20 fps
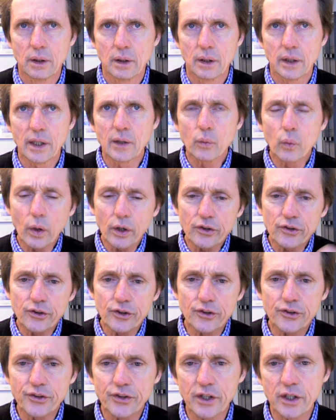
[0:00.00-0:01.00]
And what is
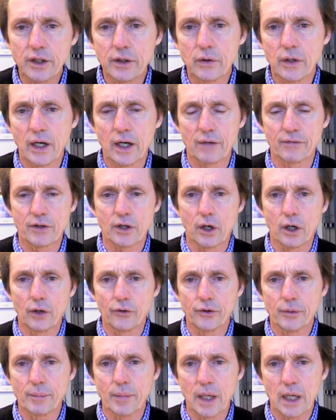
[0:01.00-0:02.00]
this thing you have called
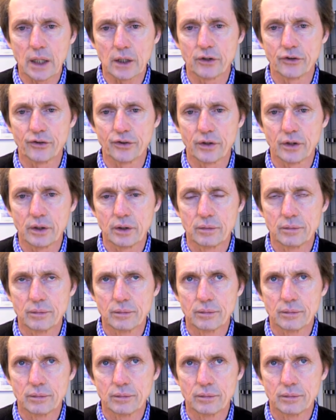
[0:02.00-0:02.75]
democracy?